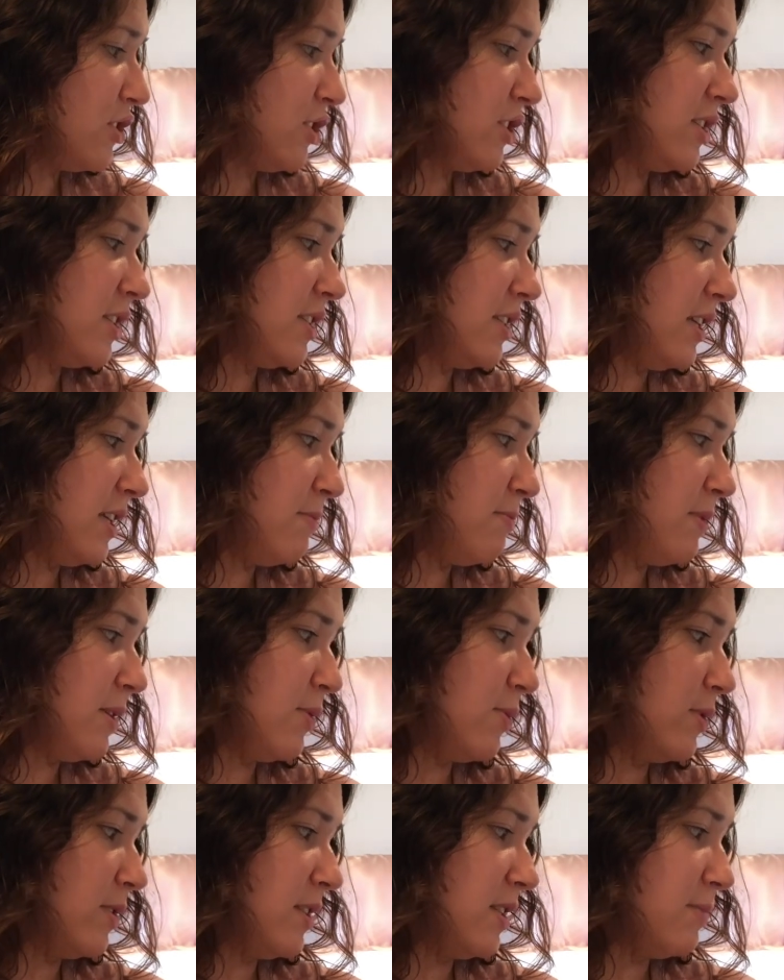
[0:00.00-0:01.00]
just sleeping
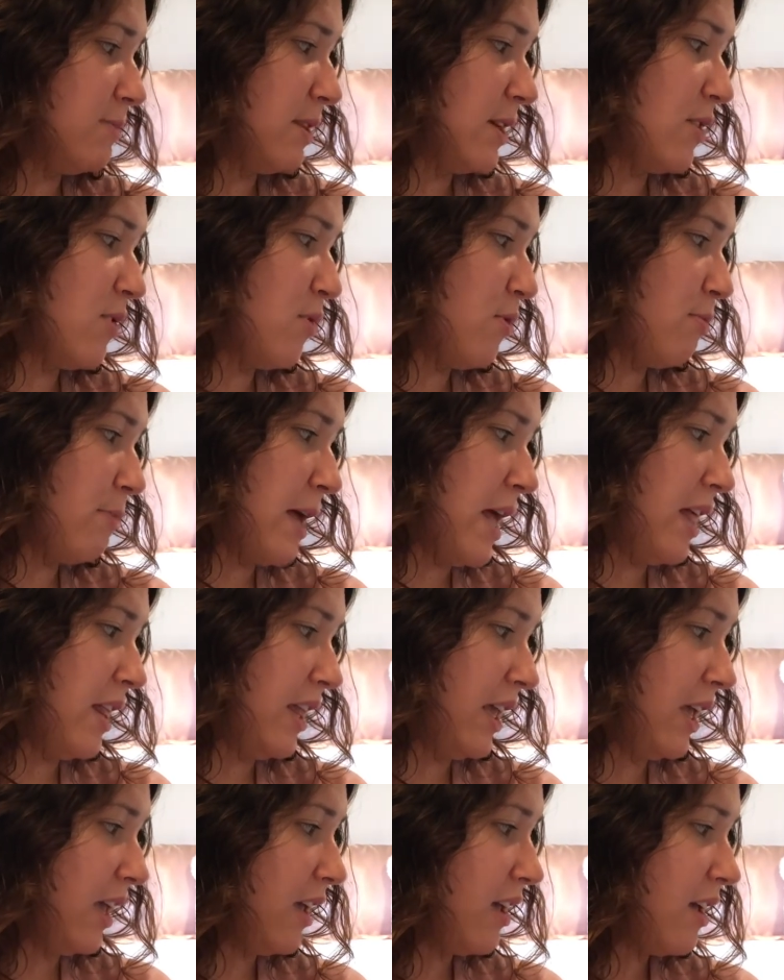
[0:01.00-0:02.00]
with his big old
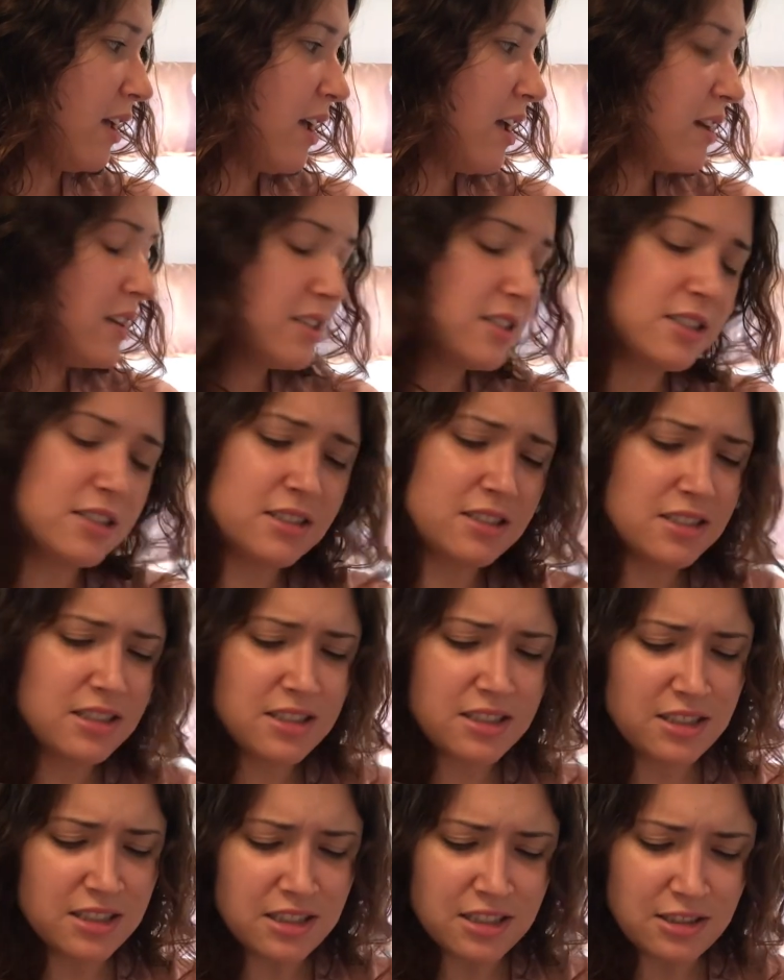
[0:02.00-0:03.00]
belly. Because he's
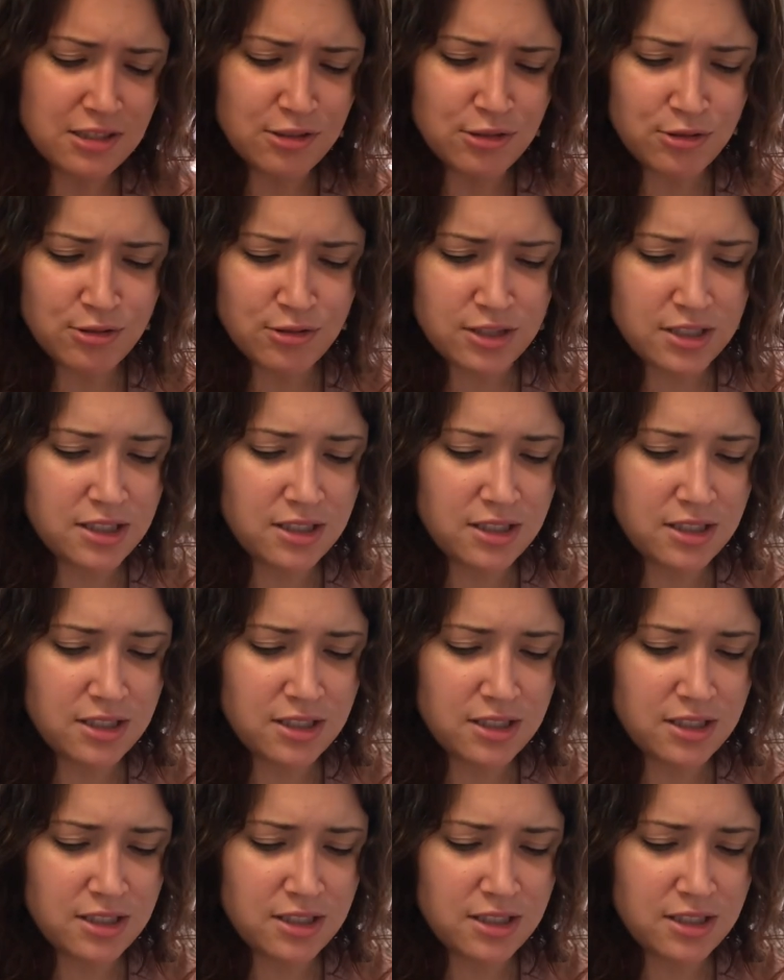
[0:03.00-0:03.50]
cute.